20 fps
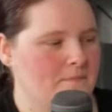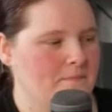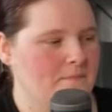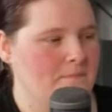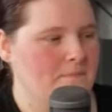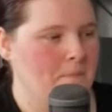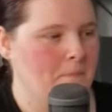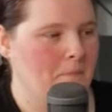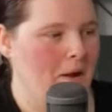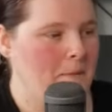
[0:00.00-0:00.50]

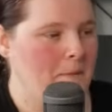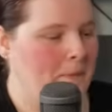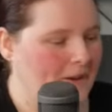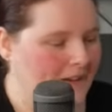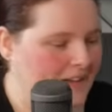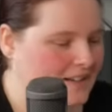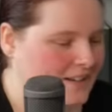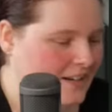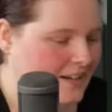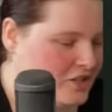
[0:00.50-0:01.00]
My
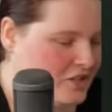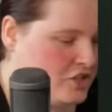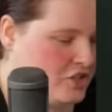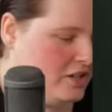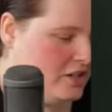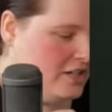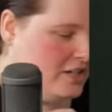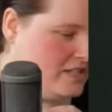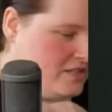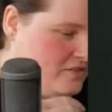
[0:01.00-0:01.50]
picky
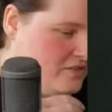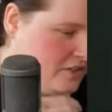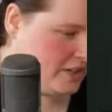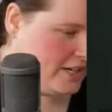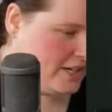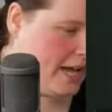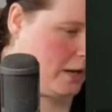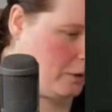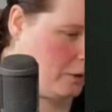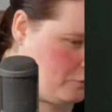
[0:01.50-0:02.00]
nature is very
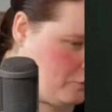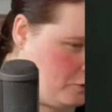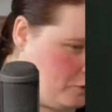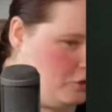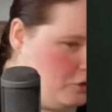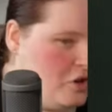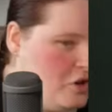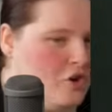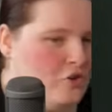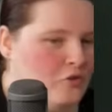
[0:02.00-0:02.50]

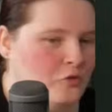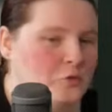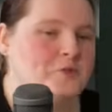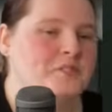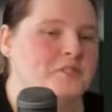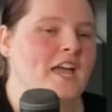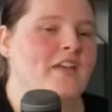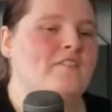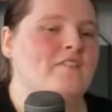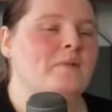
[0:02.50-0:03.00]
helpful for
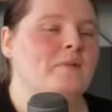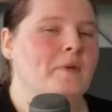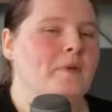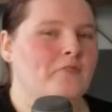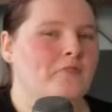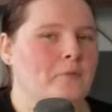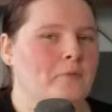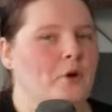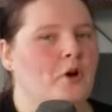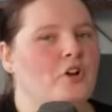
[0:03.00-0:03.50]
saving me
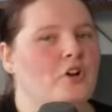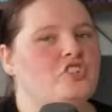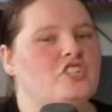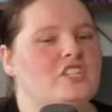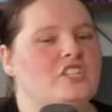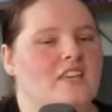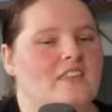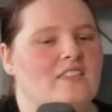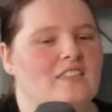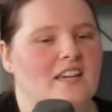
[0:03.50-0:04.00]
from
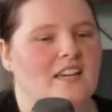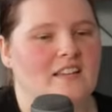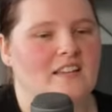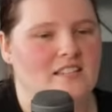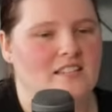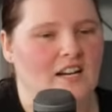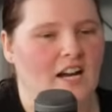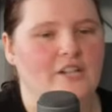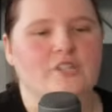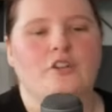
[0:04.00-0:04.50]
purchasing things
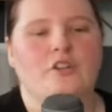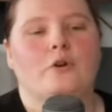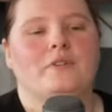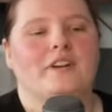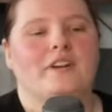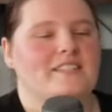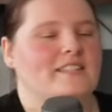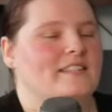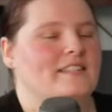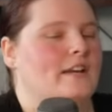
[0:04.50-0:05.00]
that I don't
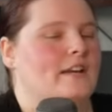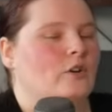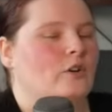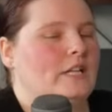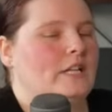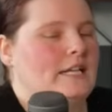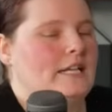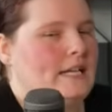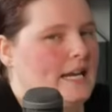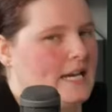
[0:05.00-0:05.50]

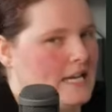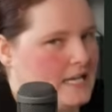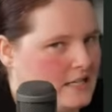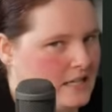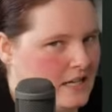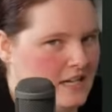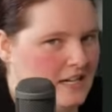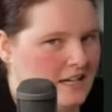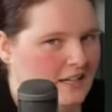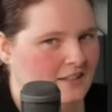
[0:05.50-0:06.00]
necessarily need.
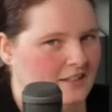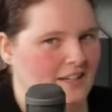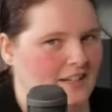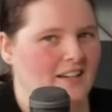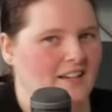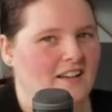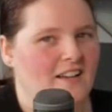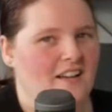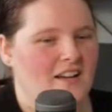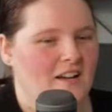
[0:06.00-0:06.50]

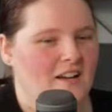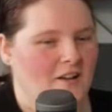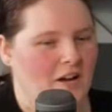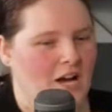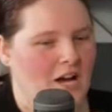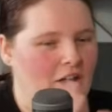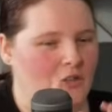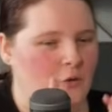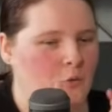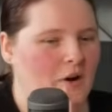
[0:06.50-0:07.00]
Like,
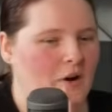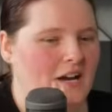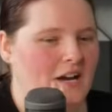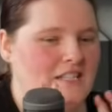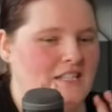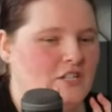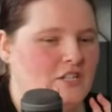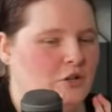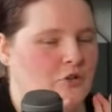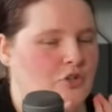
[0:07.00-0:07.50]

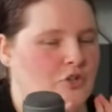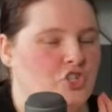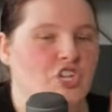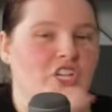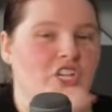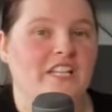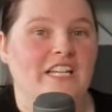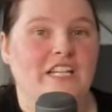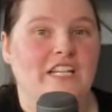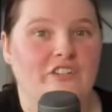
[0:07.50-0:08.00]
otherwise, the
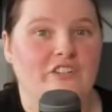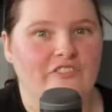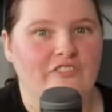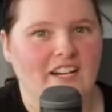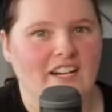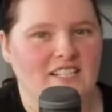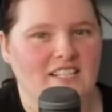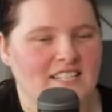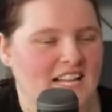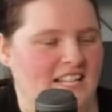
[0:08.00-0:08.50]
cheerleader
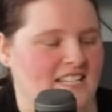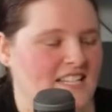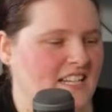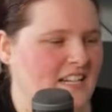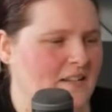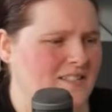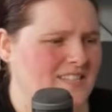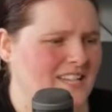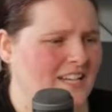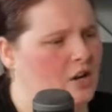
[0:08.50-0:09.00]
effect sets in
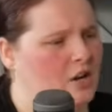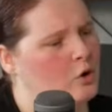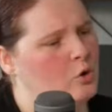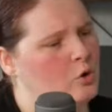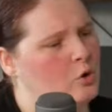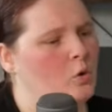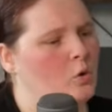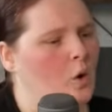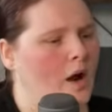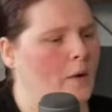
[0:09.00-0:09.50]
and it's like,
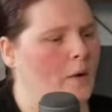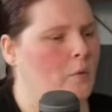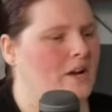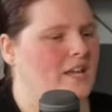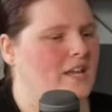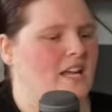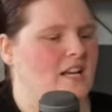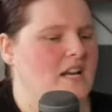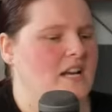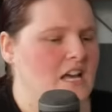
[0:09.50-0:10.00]
"Oh, I wanna
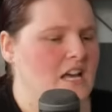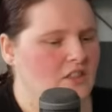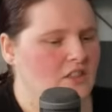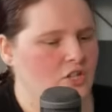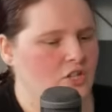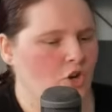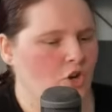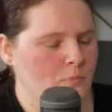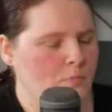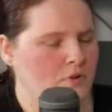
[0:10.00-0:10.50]
get the
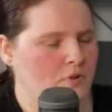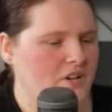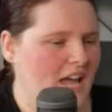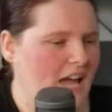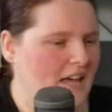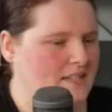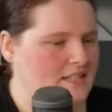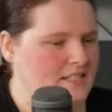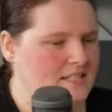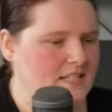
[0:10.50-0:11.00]
notebook
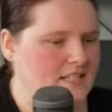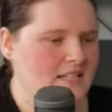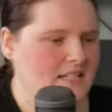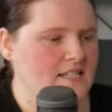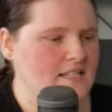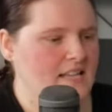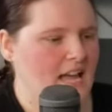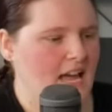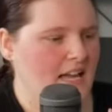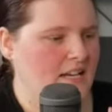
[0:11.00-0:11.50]
and the
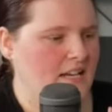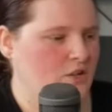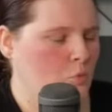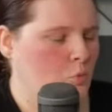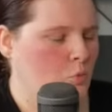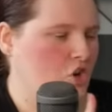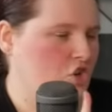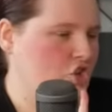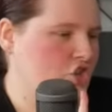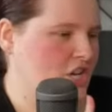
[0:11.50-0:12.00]
stickers and the
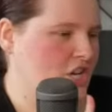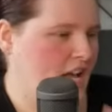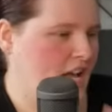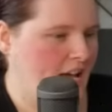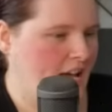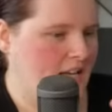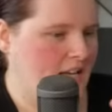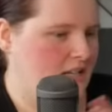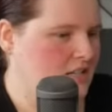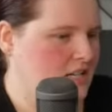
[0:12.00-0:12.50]
washi
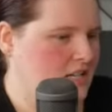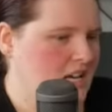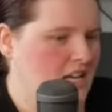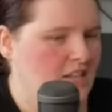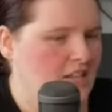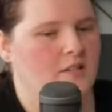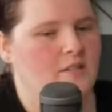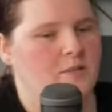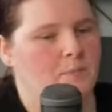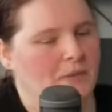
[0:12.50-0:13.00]
and
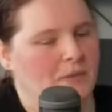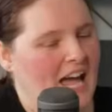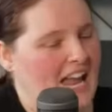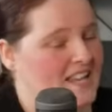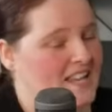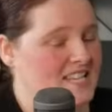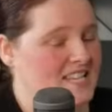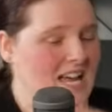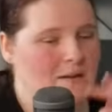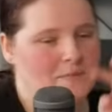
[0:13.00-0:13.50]
the planner
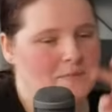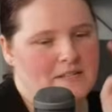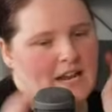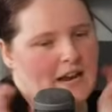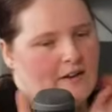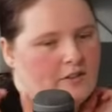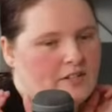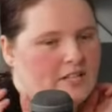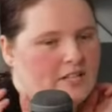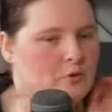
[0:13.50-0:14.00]
tabs and
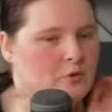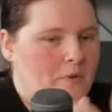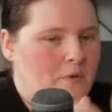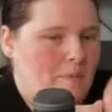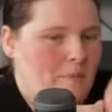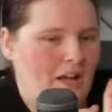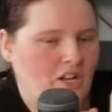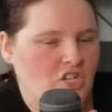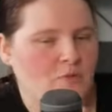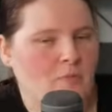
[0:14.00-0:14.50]
everything will be
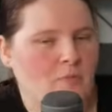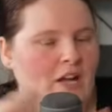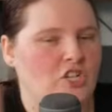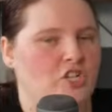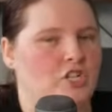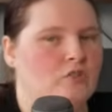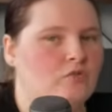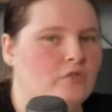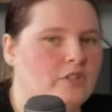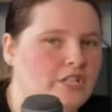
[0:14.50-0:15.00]

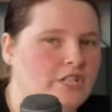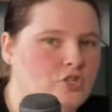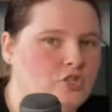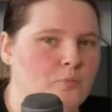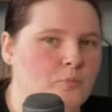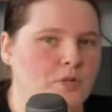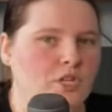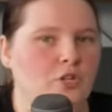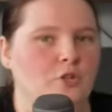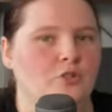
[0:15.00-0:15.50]
matchy-matchy and really
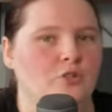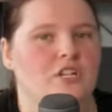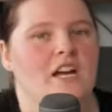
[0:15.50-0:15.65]
super cute,"